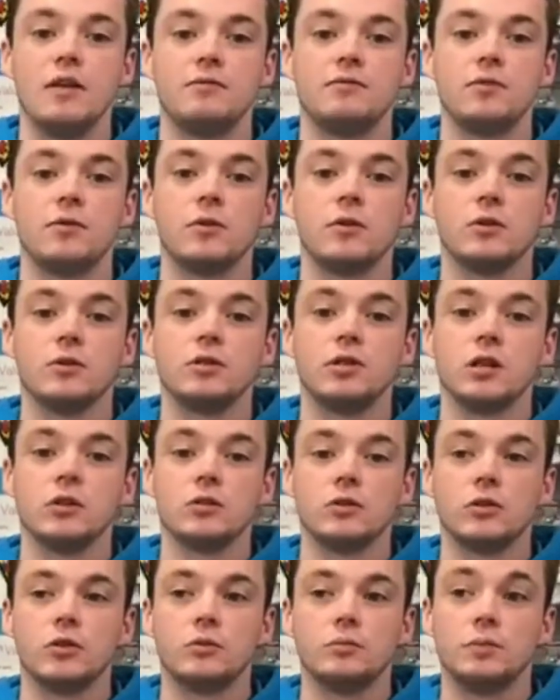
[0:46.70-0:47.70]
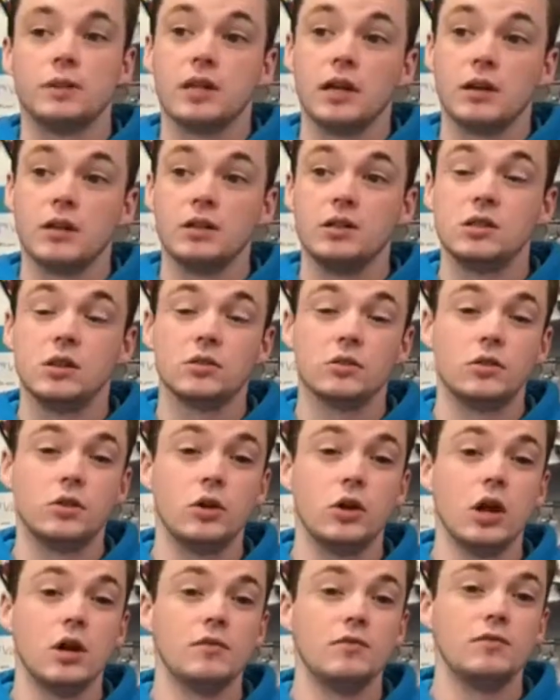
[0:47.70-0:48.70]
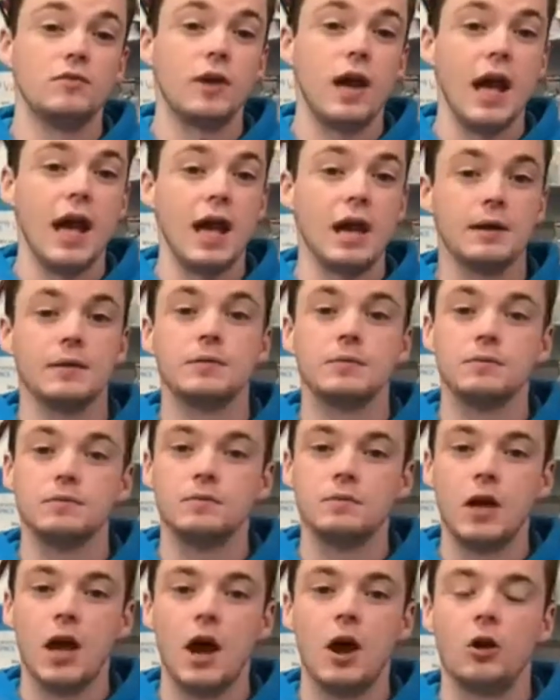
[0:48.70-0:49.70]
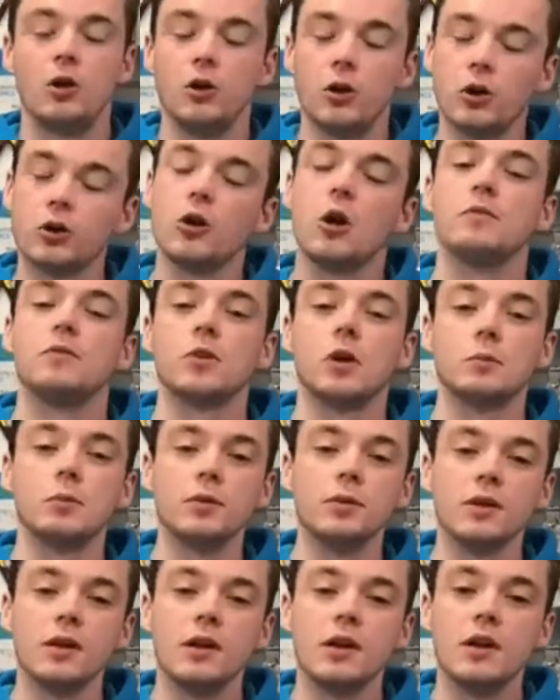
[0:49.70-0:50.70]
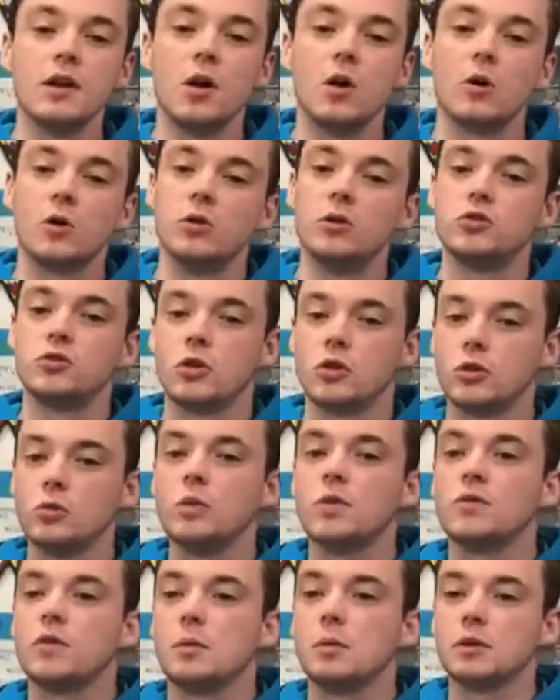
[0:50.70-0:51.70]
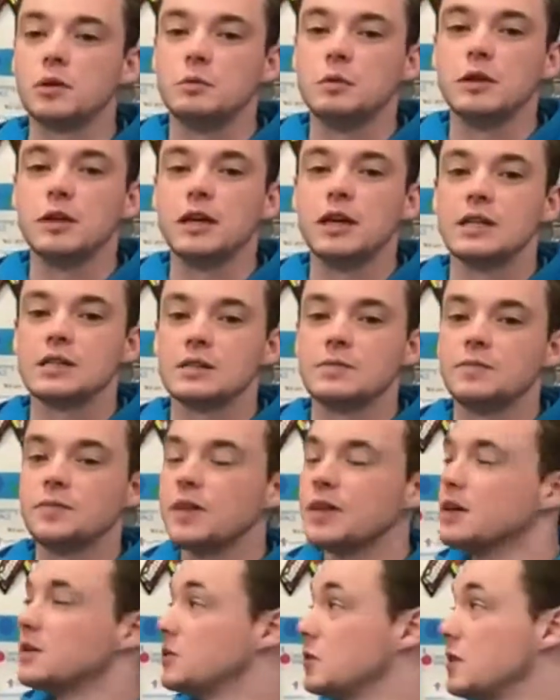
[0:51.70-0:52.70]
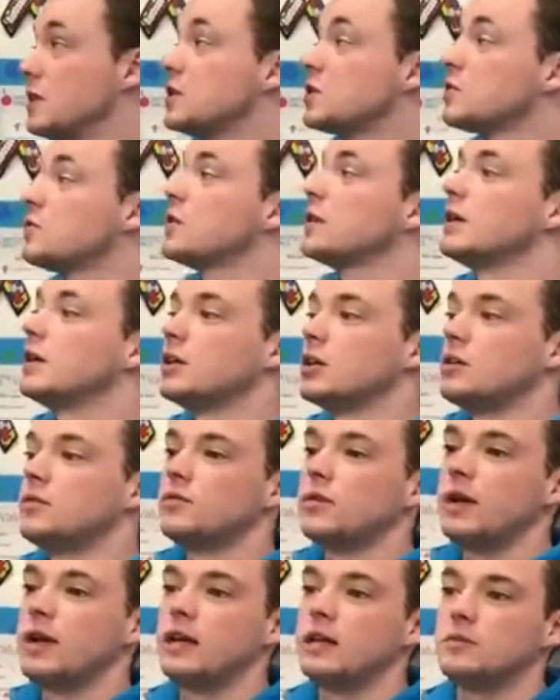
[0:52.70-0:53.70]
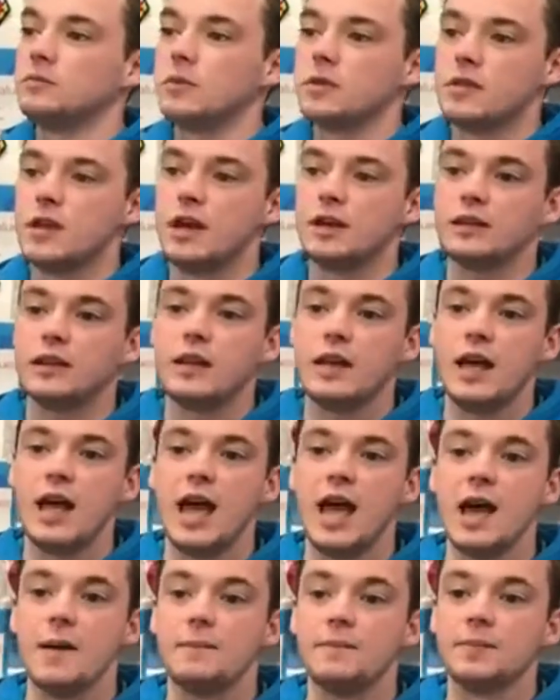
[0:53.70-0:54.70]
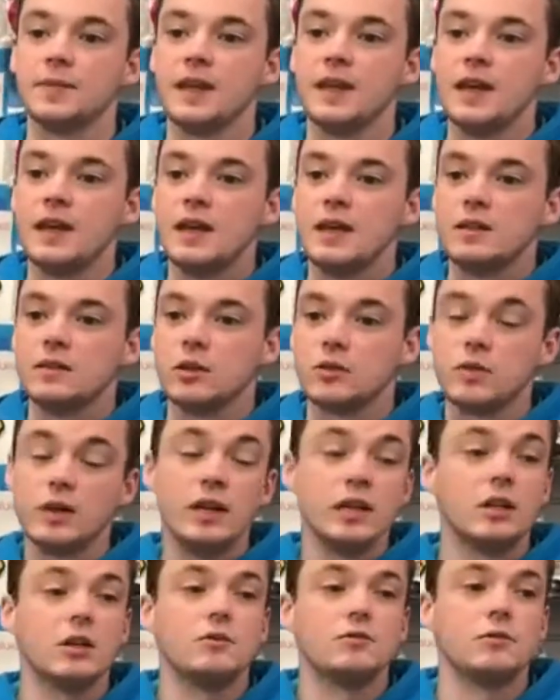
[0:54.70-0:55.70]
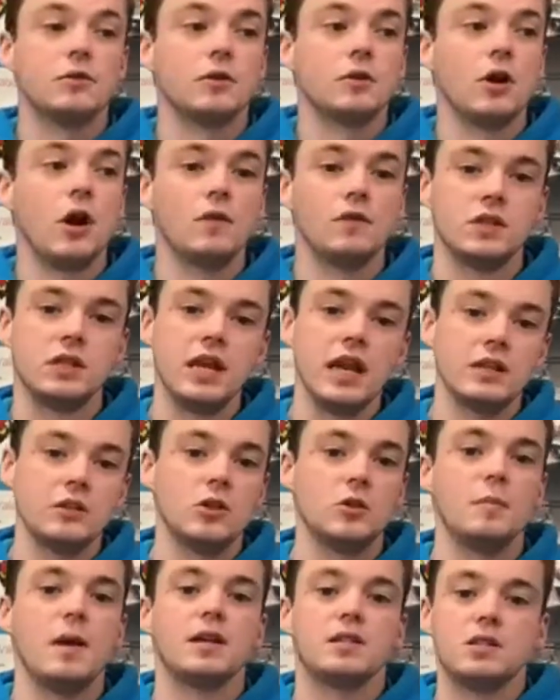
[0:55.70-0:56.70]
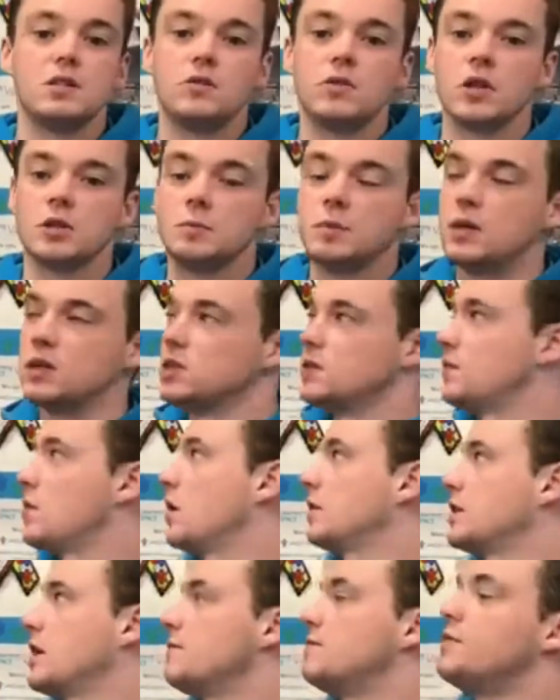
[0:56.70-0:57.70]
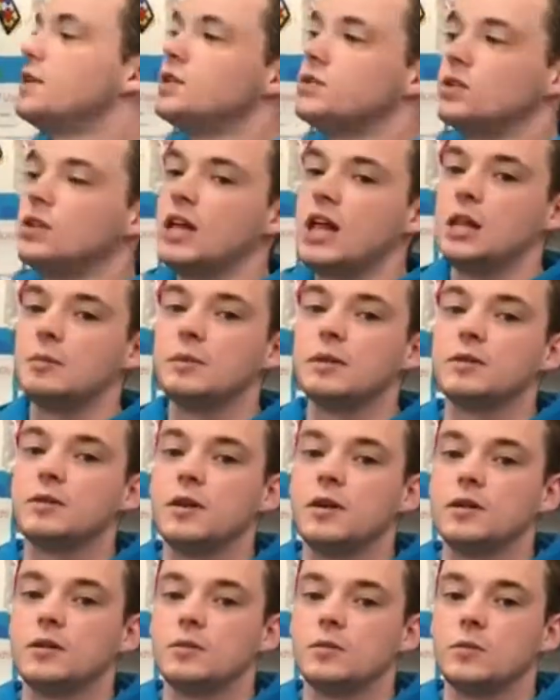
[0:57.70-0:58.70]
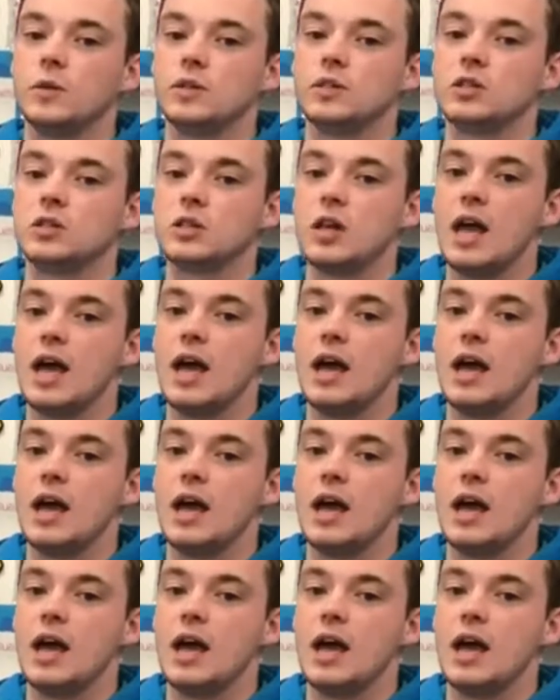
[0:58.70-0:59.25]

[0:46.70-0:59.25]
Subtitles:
for children, particularly children who have who are non-verbal or who struggle with verbal communication. So these are really good for aiding with that. They're really good for obviously getting your message across because they've got that visual element to it, which